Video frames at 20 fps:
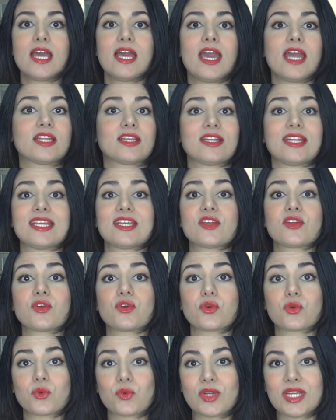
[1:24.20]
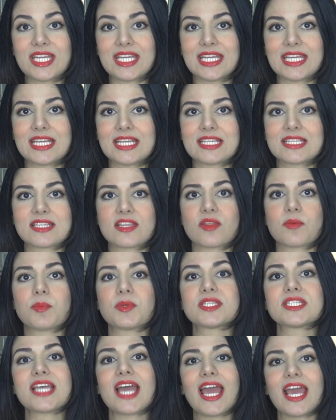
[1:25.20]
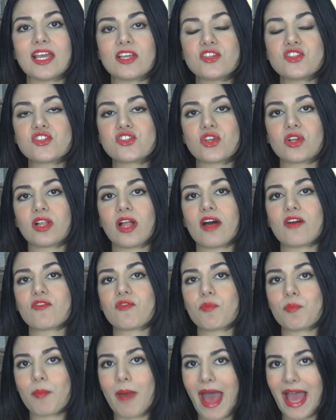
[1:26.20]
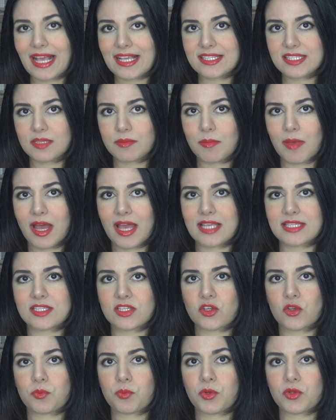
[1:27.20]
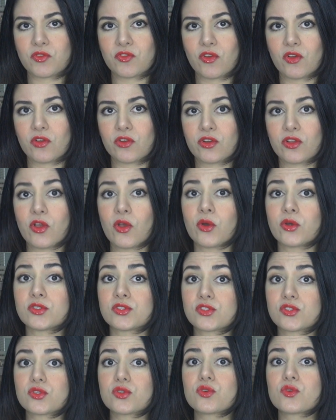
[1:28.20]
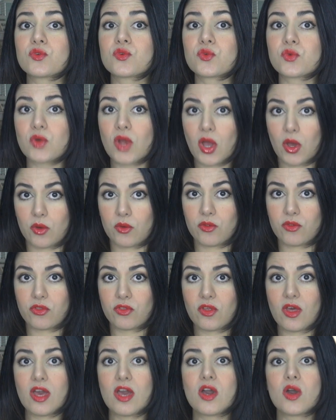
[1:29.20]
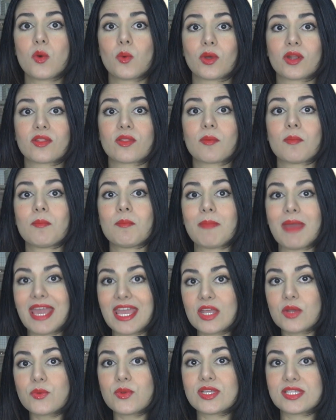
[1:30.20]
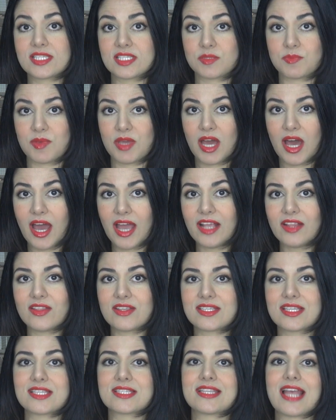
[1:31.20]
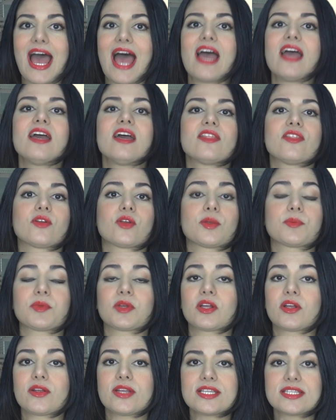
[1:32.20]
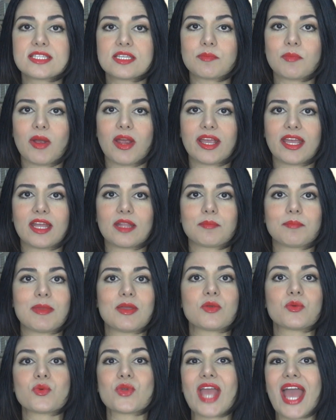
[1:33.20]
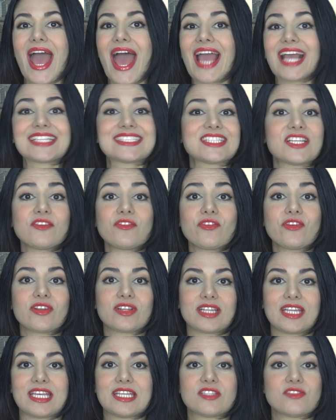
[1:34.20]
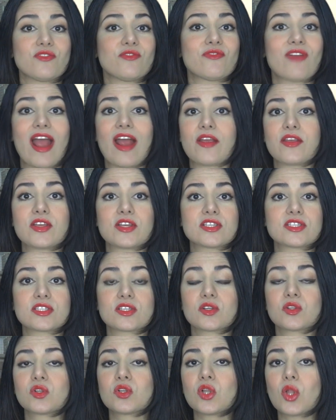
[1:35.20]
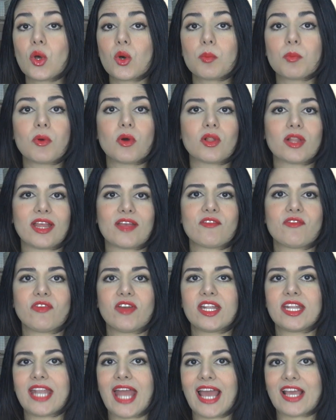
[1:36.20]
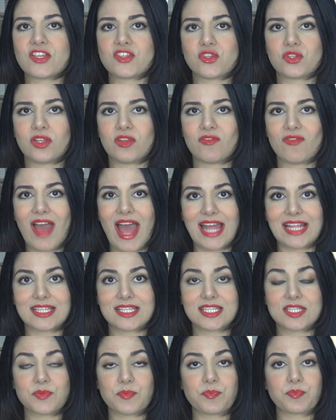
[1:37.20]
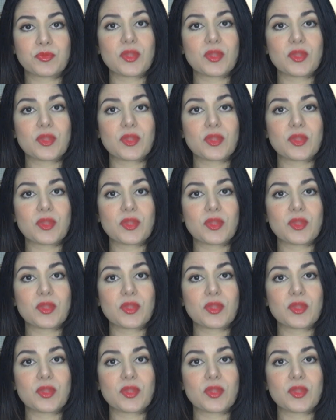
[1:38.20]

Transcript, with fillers: It can increase the potential of maximizing your portfolio's growth. One of the main reasons behind this is that the cryptocurrency market may react differently to various global and financial events.